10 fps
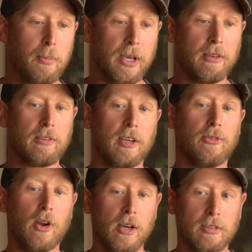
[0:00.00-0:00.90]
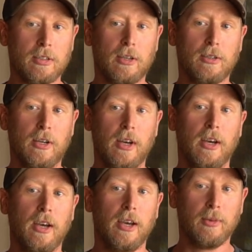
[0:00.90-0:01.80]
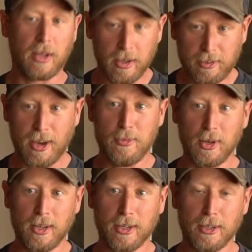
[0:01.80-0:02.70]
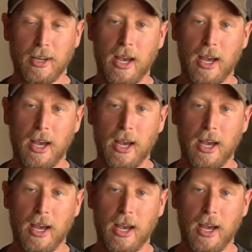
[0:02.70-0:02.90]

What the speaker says: Biggest thing for us though, and guests coming here,